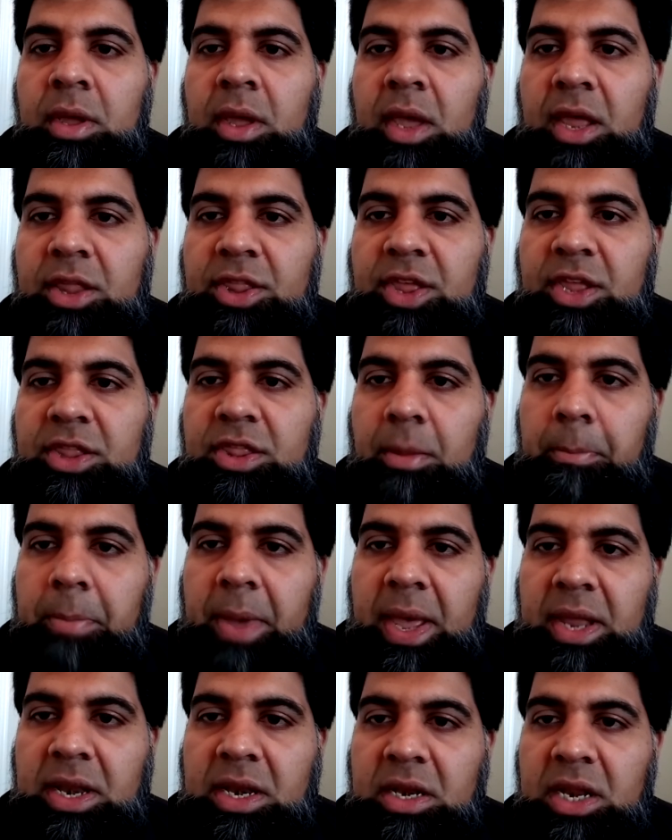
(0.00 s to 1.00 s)
and then the
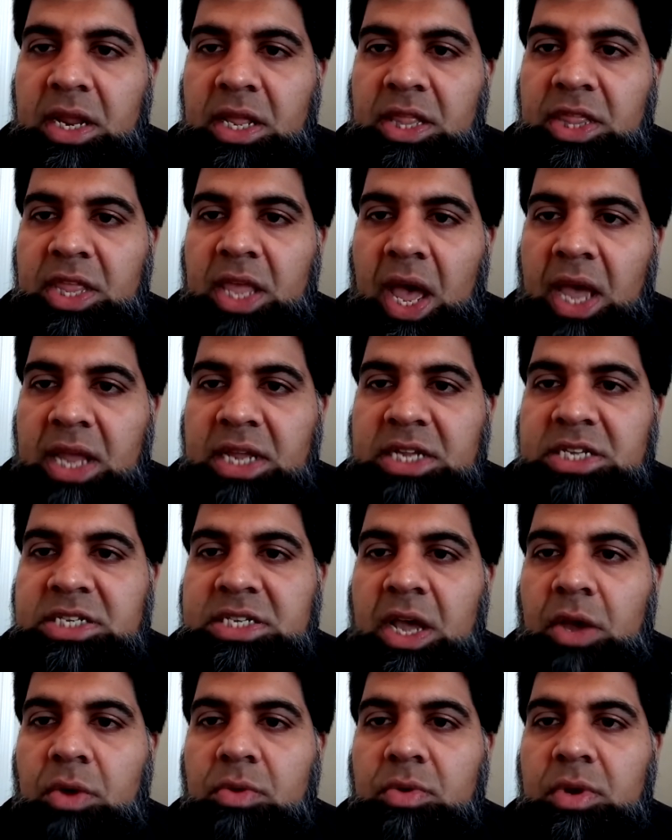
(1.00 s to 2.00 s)
bend in the I
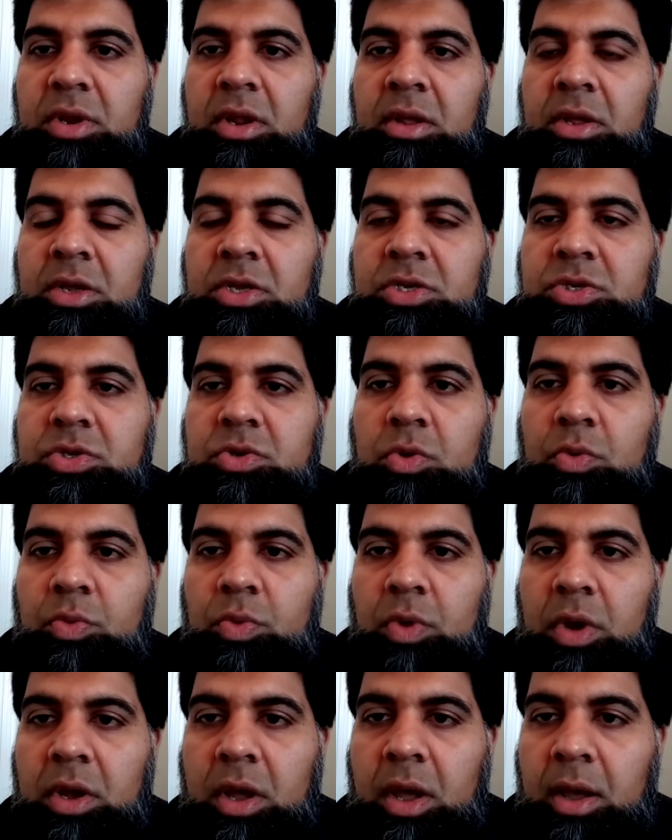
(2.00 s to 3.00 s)
sound,
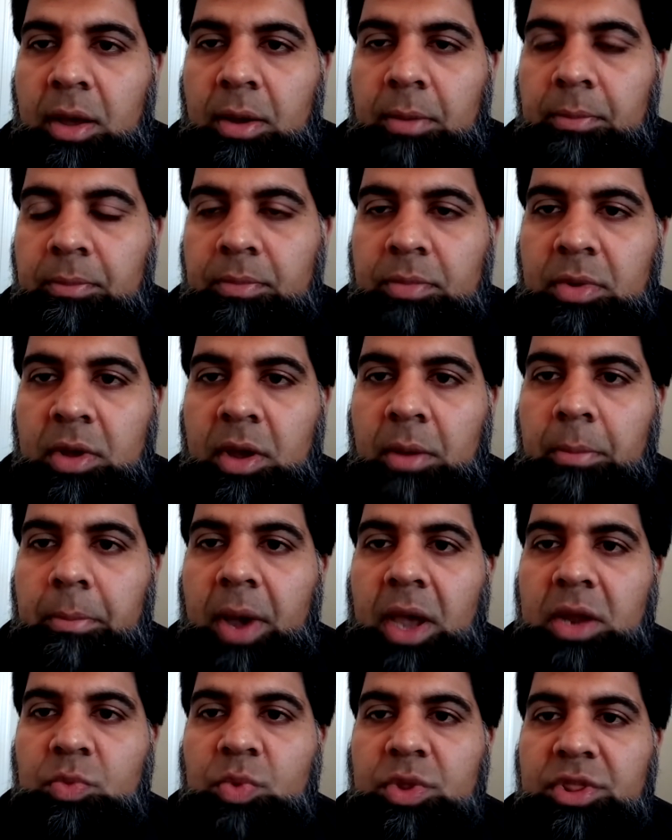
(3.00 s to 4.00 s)
so
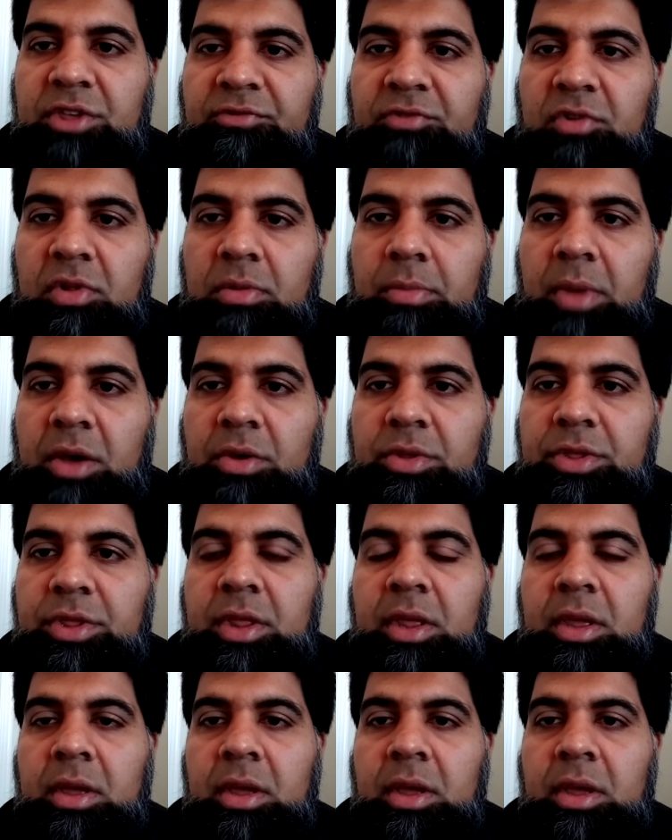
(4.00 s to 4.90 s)
combined with the full mouth.